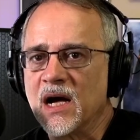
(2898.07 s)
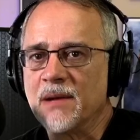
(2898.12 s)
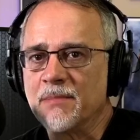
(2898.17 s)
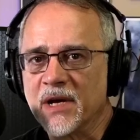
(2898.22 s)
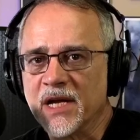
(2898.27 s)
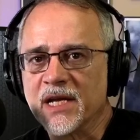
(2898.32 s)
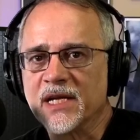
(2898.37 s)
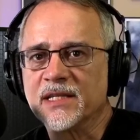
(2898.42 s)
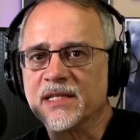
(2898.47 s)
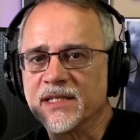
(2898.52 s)

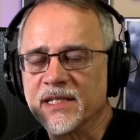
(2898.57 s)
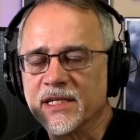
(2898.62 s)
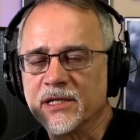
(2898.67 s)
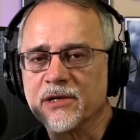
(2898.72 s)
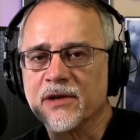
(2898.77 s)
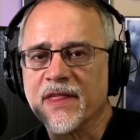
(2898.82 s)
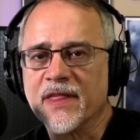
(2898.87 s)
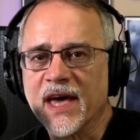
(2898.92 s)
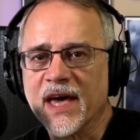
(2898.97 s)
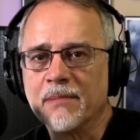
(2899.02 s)
might
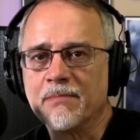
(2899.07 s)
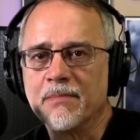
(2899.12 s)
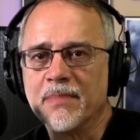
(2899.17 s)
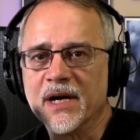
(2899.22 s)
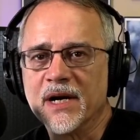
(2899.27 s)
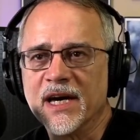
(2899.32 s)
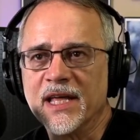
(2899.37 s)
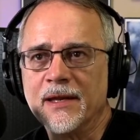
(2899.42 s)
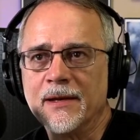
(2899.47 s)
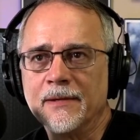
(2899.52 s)
consider that,
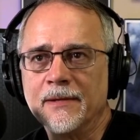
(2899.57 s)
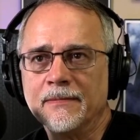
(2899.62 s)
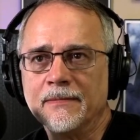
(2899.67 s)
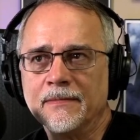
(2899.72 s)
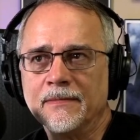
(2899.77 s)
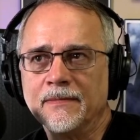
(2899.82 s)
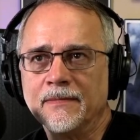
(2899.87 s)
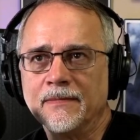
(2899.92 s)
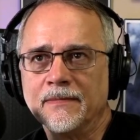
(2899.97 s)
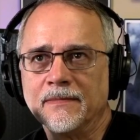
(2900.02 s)
but
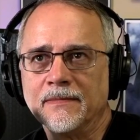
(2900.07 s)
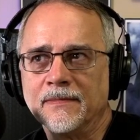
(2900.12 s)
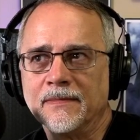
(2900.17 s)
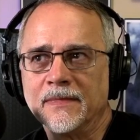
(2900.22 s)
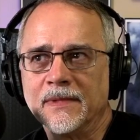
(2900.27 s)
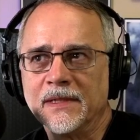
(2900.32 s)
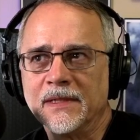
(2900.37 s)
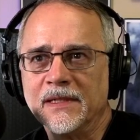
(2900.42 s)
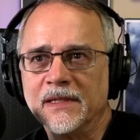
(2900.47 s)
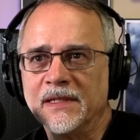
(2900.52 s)

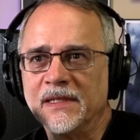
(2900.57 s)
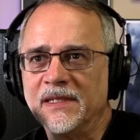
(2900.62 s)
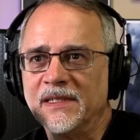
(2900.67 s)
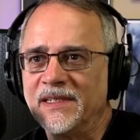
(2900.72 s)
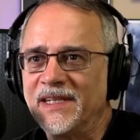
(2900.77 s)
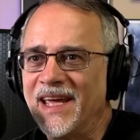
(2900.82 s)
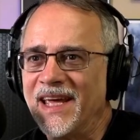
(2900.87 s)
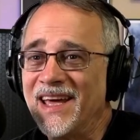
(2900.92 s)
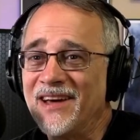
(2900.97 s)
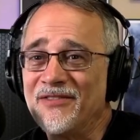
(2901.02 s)

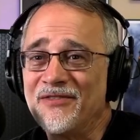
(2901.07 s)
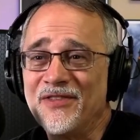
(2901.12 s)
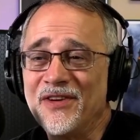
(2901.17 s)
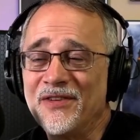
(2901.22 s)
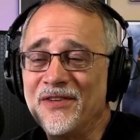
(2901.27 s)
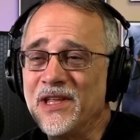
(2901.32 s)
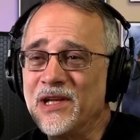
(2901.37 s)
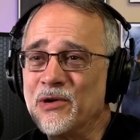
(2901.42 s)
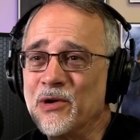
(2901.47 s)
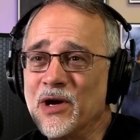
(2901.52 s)
to have
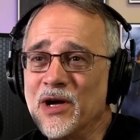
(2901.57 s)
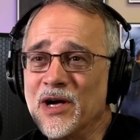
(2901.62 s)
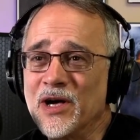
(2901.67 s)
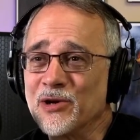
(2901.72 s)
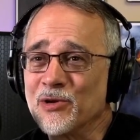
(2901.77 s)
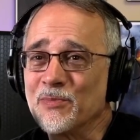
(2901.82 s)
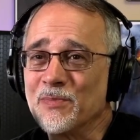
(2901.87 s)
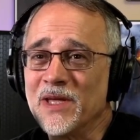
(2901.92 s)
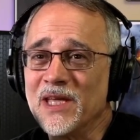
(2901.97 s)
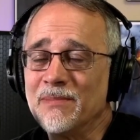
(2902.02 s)
50 or
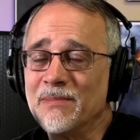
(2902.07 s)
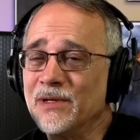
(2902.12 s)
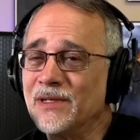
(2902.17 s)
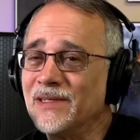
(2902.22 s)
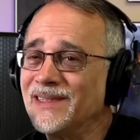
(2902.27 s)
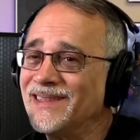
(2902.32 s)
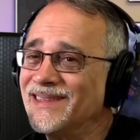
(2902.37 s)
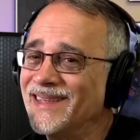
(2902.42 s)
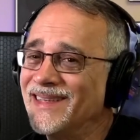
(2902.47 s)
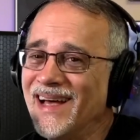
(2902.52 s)
100
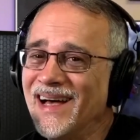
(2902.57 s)
people,